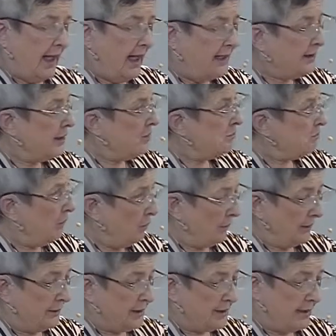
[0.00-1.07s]
any
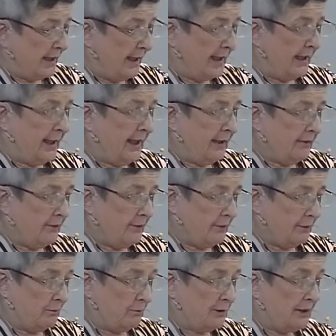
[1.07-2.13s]
more to take care of
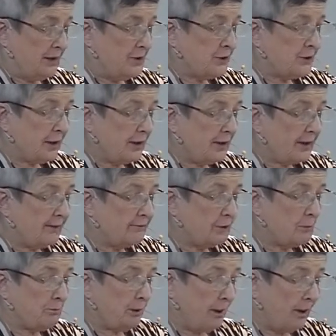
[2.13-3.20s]
them when he shall have
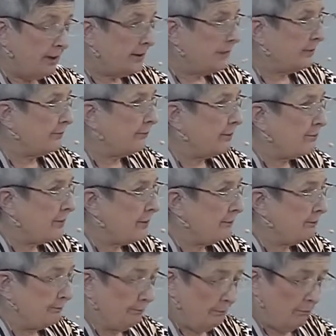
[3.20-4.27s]
departed from them.